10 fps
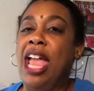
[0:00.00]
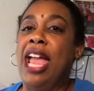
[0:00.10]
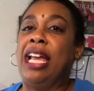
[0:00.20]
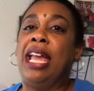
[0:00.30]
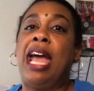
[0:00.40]

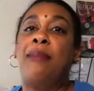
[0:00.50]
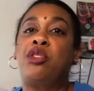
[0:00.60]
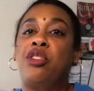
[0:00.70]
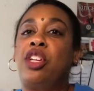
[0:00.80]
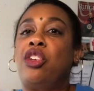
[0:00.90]
and
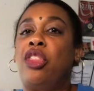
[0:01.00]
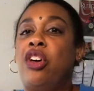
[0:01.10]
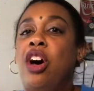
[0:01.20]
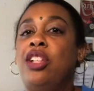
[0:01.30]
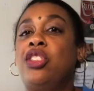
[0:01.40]
capturing your
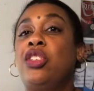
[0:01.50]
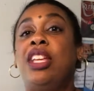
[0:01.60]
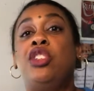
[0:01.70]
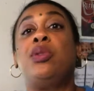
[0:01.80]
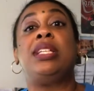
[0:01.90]
thoughts so
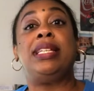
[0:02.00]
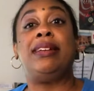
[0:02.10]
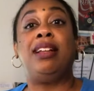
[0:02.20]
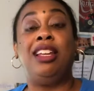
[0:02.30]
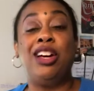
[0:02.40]
that you can
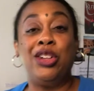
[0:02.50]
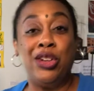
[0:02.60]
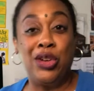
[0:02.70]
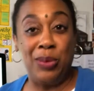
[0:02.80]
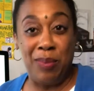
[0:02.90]

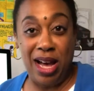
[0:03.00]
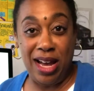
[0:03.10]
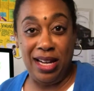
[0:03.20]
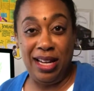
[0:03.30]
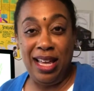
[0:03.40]
declutter your
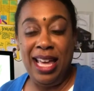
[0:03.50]
mind.